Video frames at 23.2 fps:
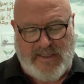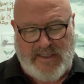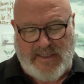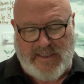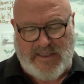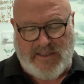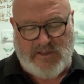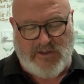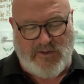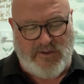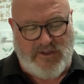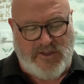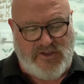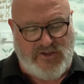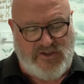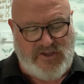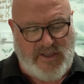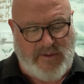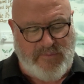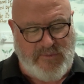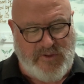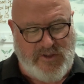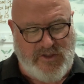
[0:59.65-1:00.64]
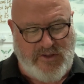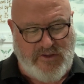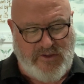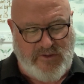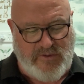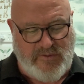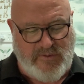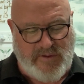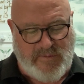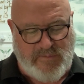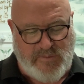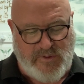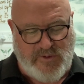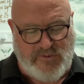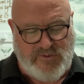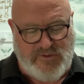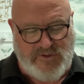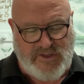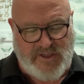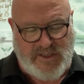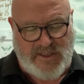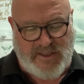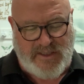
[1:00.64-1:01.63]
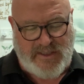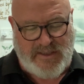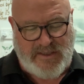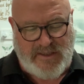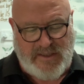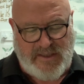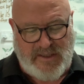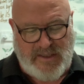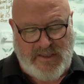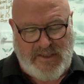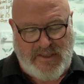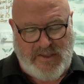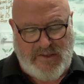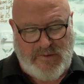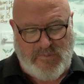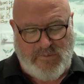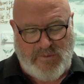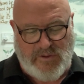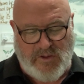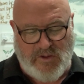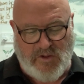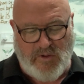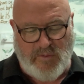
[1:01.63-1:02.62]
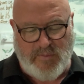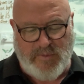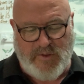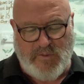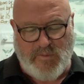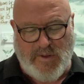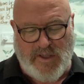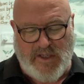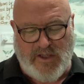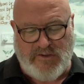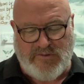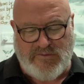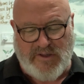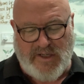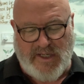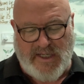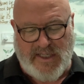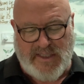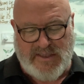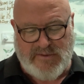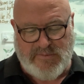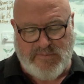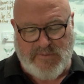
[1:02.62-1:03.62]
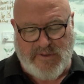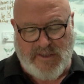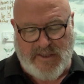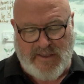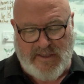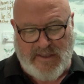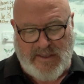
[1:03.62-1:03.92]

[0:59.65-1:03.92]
including CHU and bilingually, will all be well grasped